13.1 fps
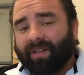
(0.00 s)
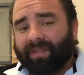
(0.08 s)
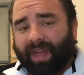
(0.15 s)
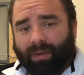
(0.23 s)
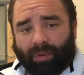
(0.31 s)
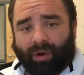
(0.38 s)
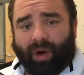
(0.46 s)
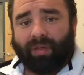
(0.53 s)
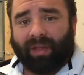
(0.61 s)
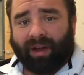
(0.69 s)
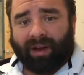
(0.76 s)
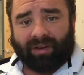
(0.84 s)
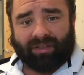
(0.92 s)
They were all
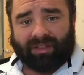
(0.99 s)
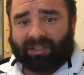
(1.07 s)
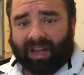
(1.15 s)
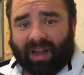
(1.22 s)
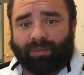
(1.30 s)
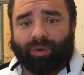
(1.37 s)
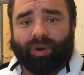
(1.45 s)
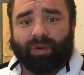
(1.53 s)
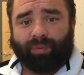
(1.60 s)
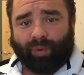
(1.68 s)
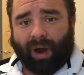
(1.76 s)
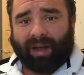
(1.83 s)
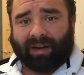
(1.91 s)
there in the same room
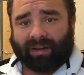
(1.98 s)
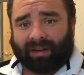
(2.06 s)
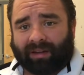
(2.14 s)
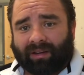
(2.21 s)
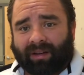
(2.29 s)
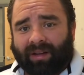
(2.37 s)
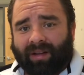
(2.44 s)
writing it,